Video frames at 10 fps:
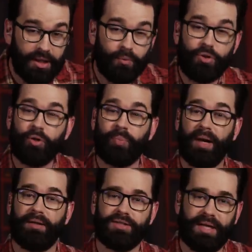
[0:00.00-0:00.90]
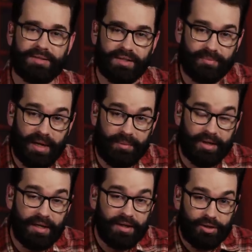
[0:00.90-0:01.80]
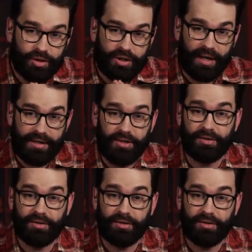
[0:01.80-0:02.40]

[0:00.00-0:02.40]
When you apologize to the mob, you're cutting